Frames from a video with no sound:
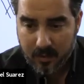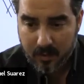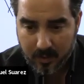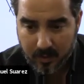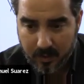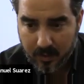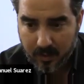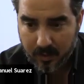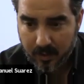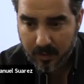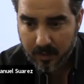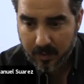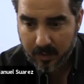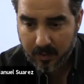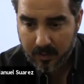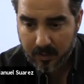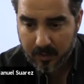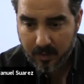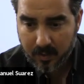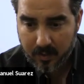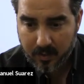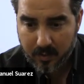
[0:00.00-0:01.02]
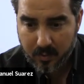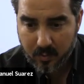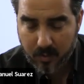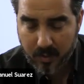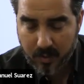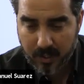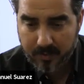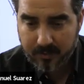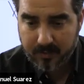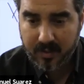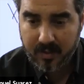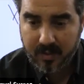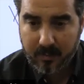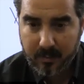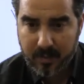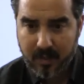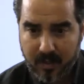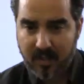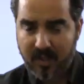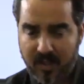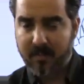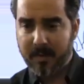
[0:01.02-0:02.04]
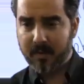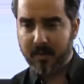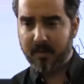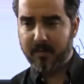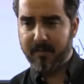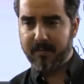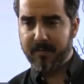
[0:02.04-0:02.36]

And you guys can give me some